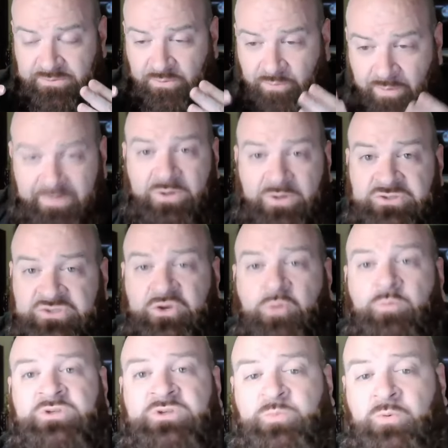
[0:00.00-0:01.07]
The women are
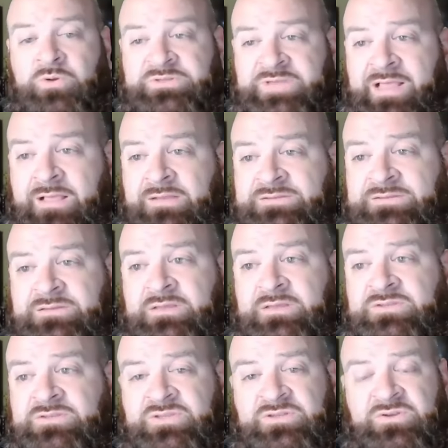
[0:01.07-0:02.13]
so much more talented
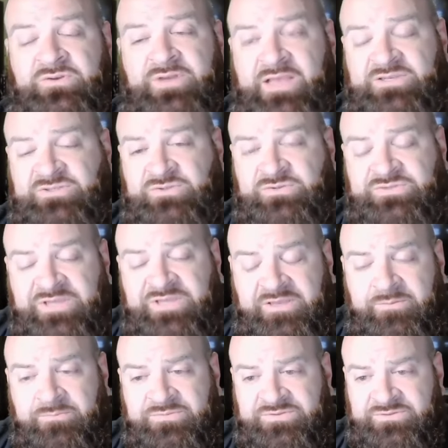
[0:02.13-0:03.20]
than these international
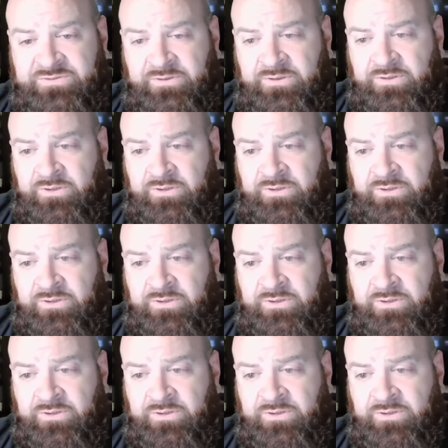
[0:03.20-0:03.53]
teams.